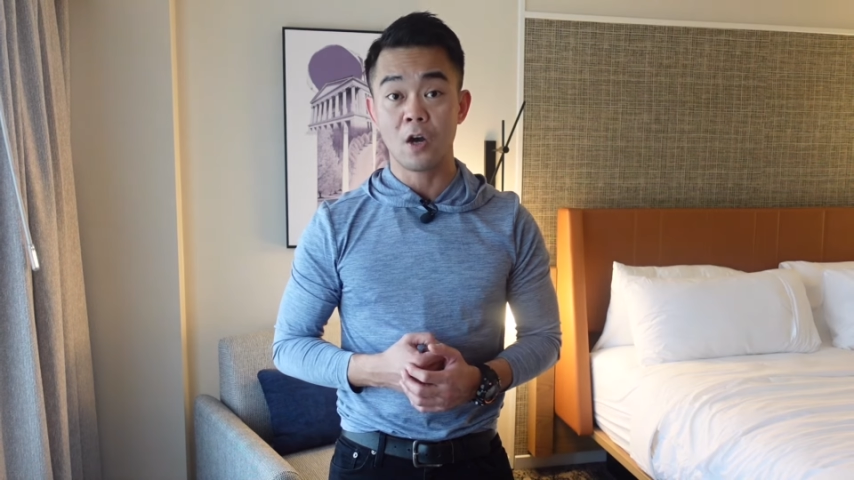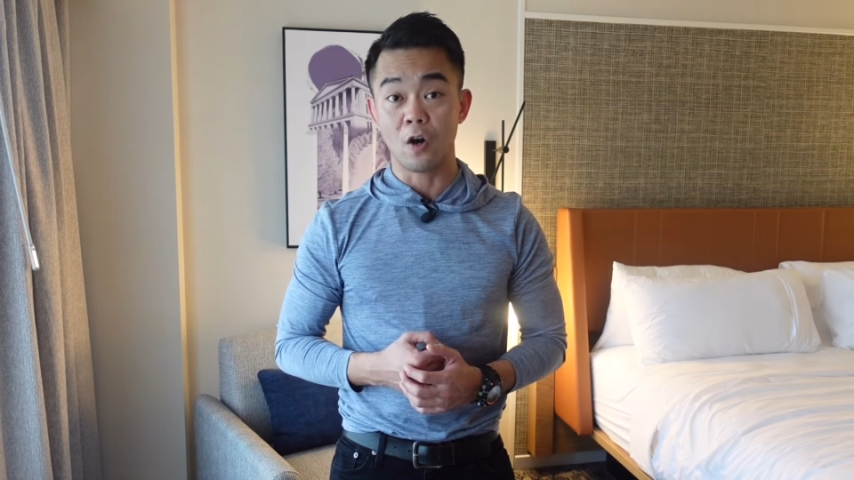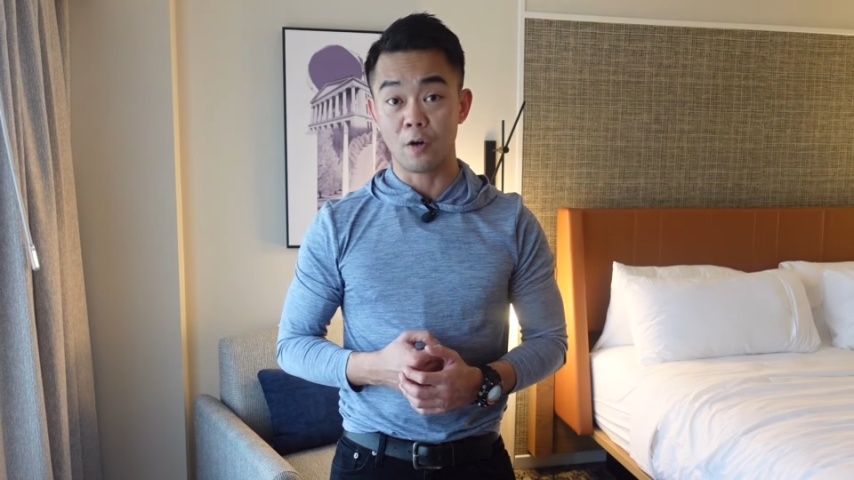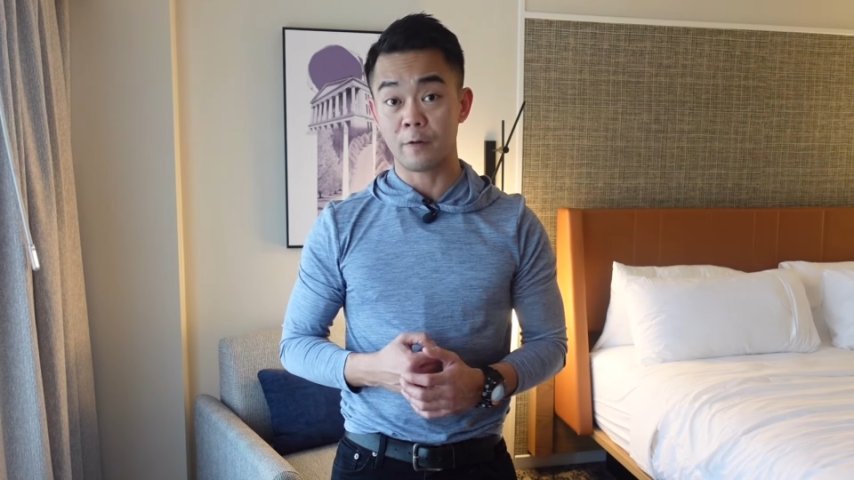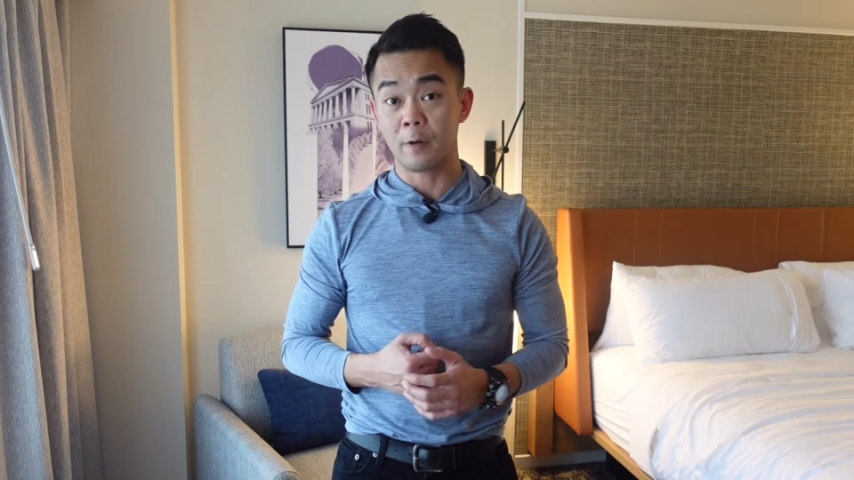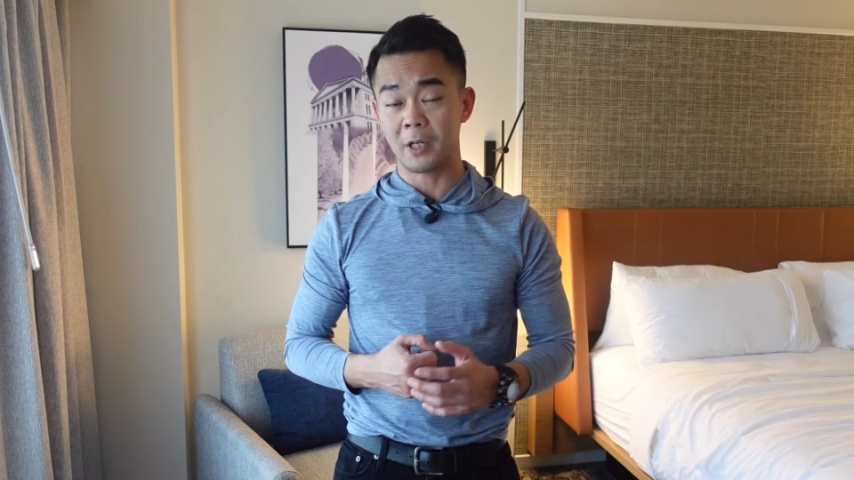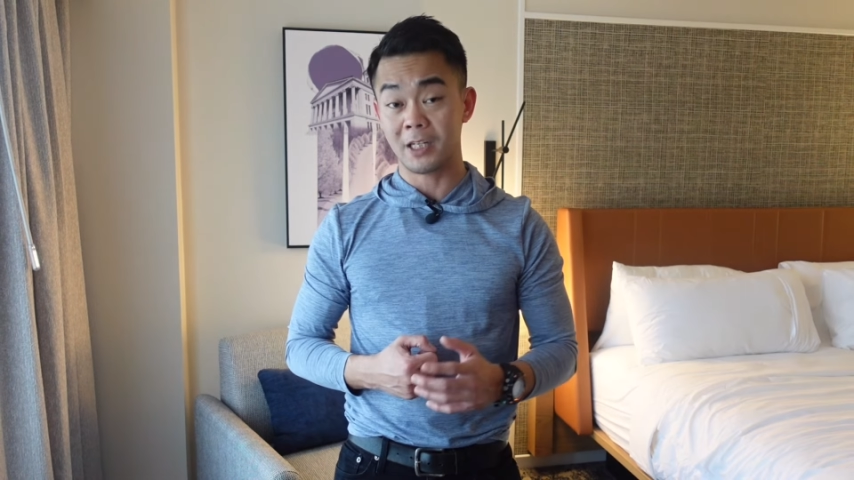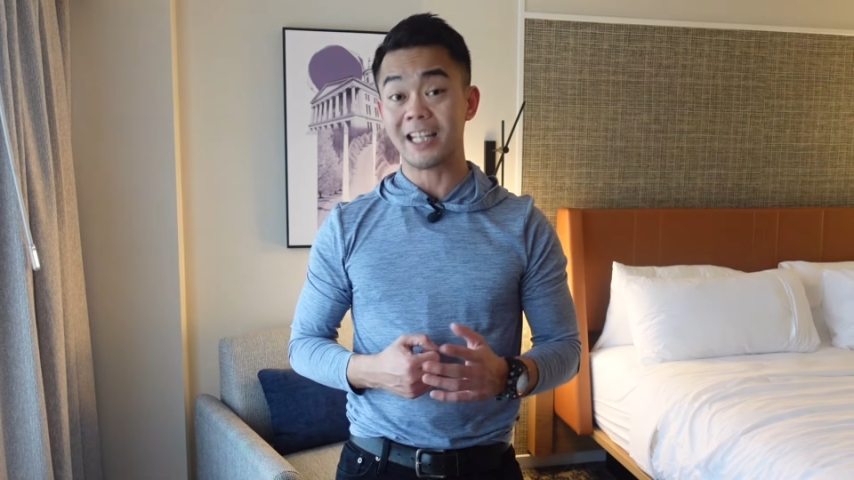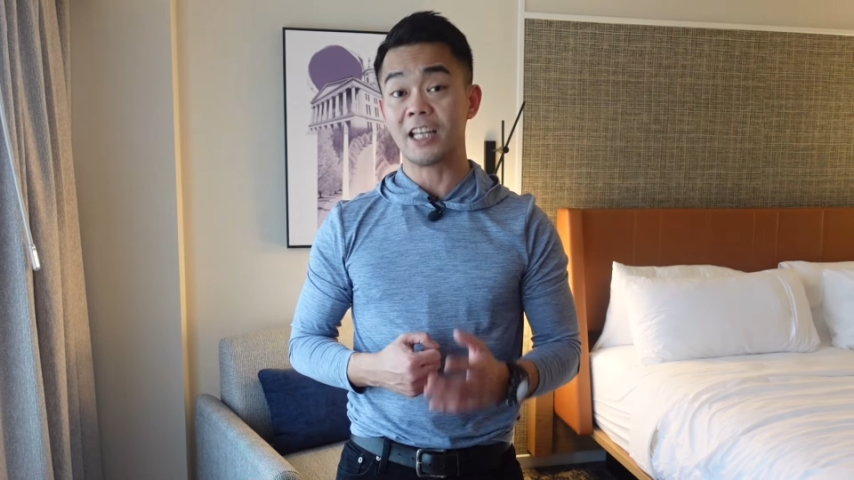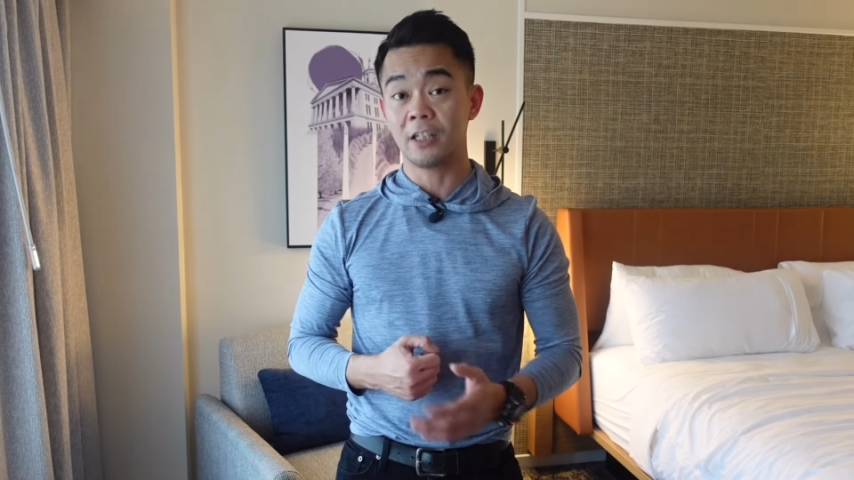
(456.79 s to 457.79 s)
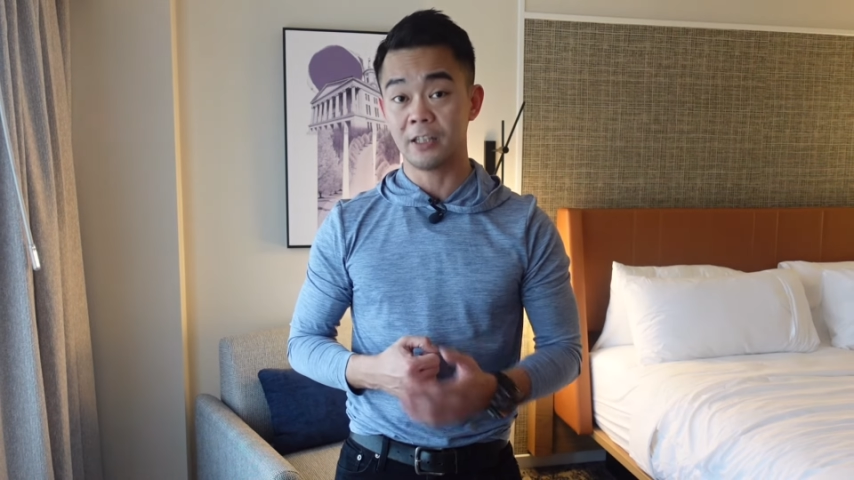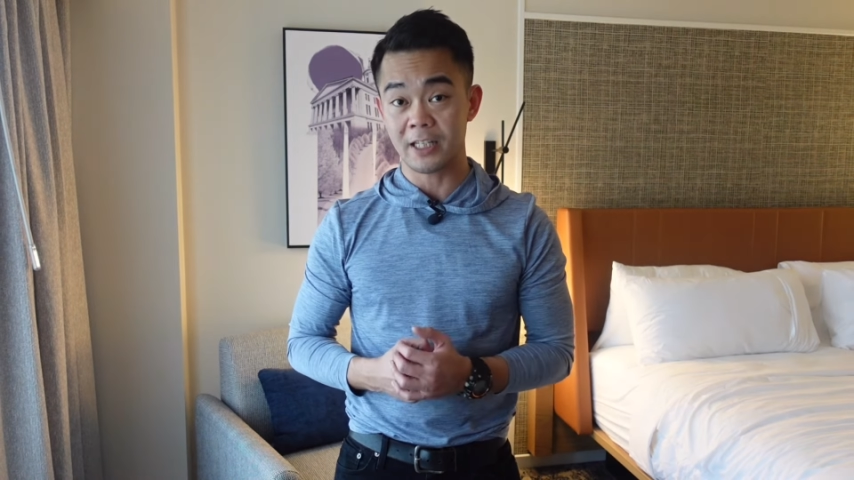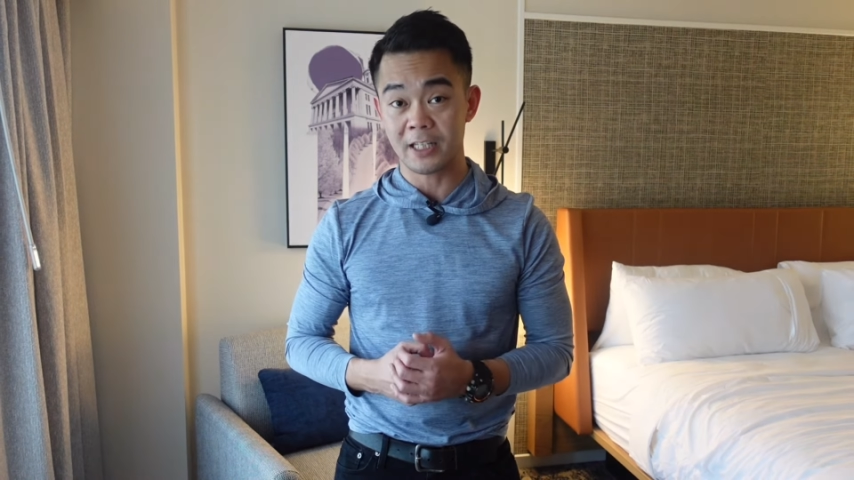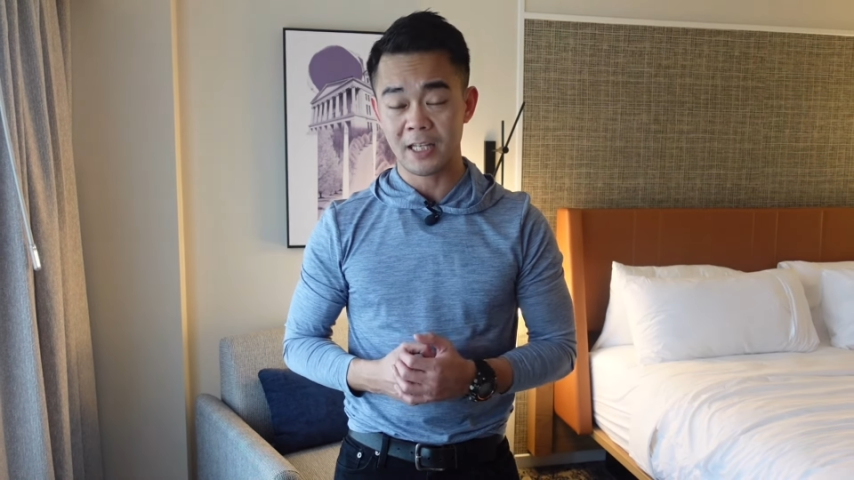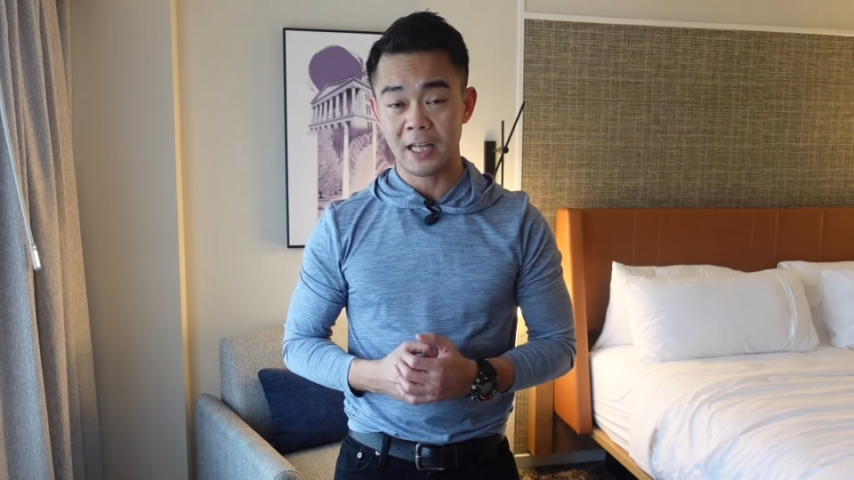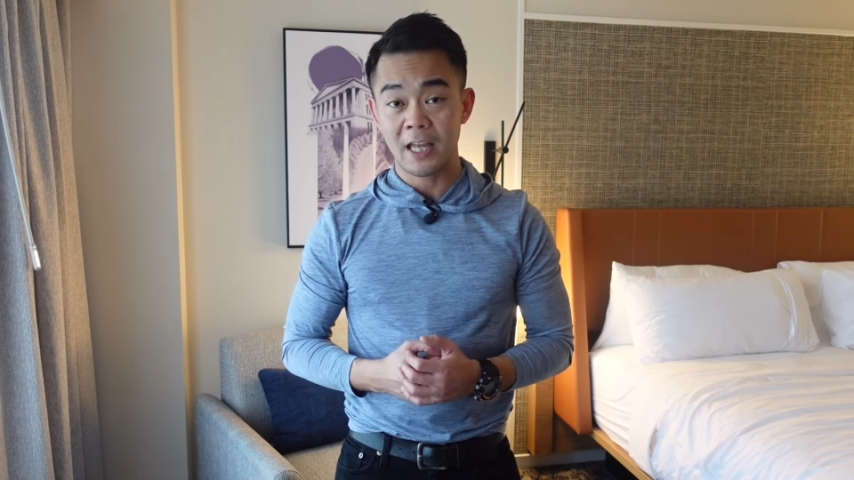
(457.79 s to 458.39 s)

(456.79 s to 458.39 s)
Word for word: or from an illness.